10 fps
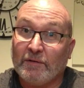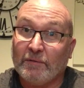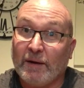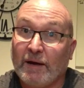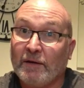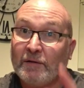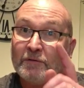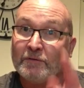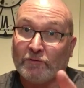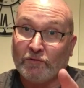the way
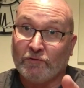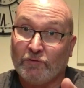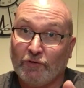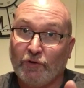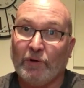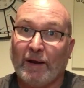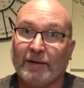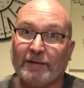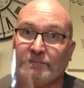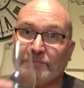you
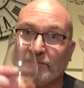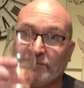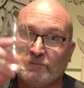like it.